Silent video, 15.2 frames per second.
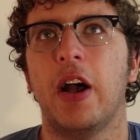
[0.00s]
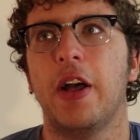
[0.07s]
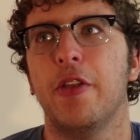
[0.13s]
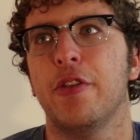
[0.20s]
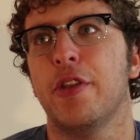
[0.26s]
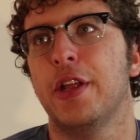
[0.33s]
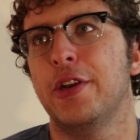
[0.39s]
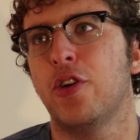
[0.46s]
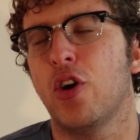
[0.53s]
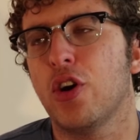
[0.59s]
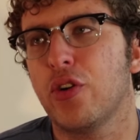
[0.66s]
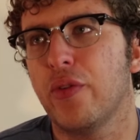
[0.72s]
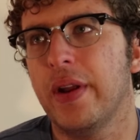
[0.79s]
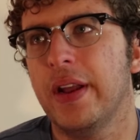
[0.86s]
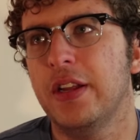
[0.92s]
either the
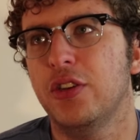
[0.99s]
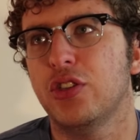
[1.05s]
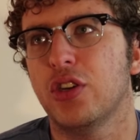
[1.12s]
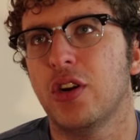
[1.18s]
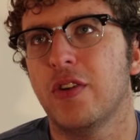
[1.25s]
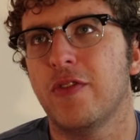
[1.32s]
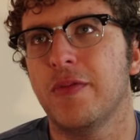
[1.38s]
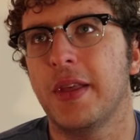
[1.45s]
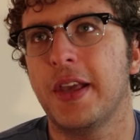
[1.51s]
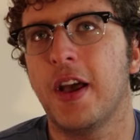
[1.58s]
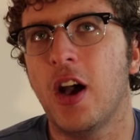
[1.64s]
Dark Ranger from the